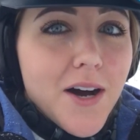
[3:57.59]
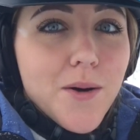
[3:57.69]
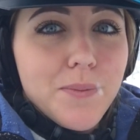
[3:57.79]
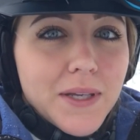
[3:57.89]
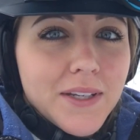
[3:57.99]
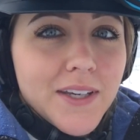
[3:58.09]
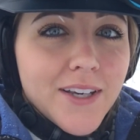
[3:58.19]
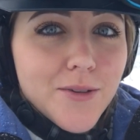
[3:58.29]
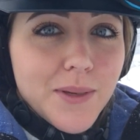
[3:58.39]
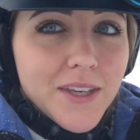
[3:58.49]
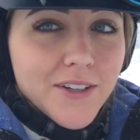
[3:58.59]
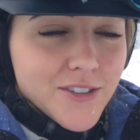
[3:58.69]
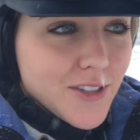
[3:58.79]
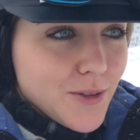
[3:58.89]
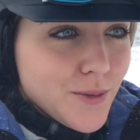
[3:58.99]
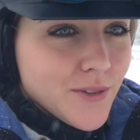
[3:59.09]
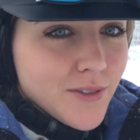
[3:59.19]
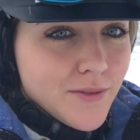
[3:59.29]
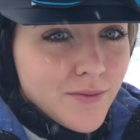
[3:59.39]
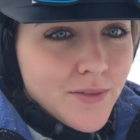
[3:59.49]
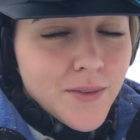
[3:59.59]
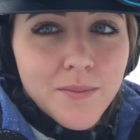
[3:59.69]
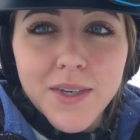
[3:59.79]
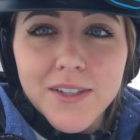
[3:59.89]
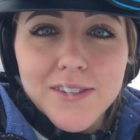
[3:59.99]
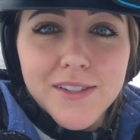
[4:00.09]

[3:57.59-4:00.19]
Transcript: hoping it'll be here soon because